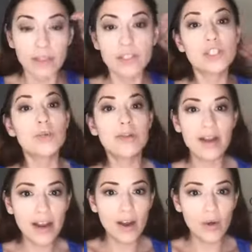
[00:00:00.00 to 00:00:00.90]
So
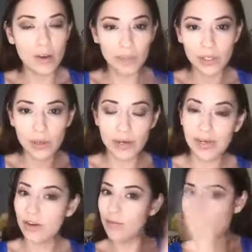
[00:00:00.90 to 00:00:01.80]
now I'm going to go ahead
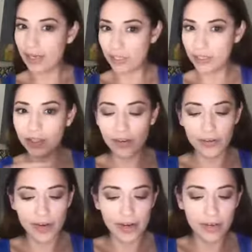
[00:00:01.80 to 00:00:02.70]
and go back to the
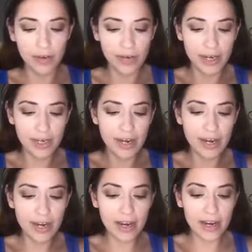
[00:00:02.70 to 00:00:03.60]
other eye, alright?
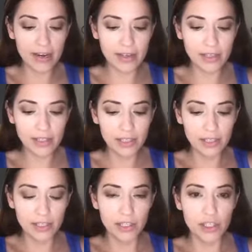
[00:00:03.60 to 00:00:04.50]
And
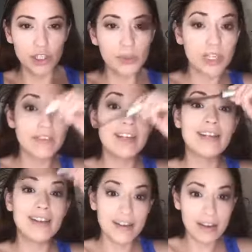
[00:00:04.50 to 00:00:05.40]
to give it
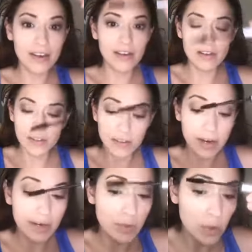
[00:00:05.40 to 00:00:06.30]
length,
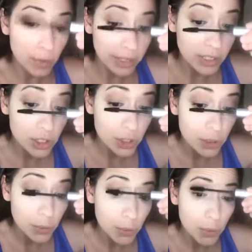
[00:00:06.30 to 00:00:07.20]
I'm going
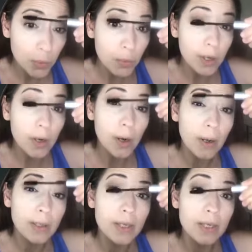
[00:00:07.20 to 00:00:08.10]
to work
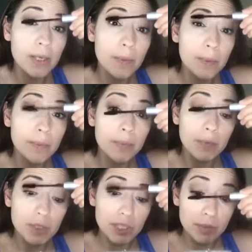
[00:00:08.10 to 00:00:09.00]
on the
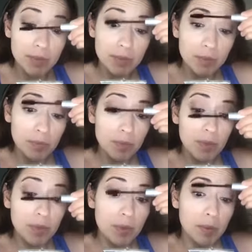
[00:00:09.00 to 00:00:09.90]
tips.
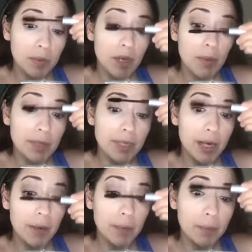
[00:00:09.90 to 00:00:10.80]
Up and
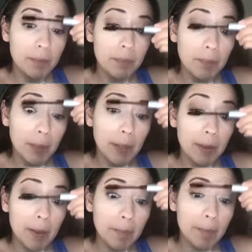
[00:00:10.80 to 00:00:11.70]
down
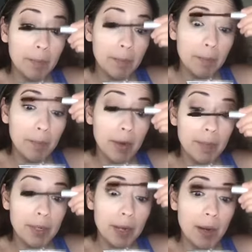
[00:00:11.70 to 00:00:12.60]
and up.
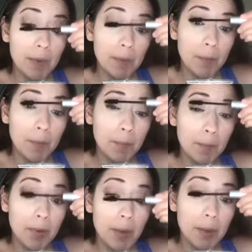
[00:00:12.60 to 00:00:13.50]
Up and down
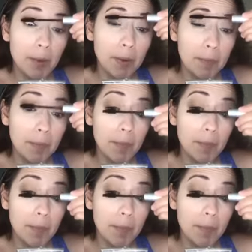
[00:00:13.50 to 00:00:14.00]
and up.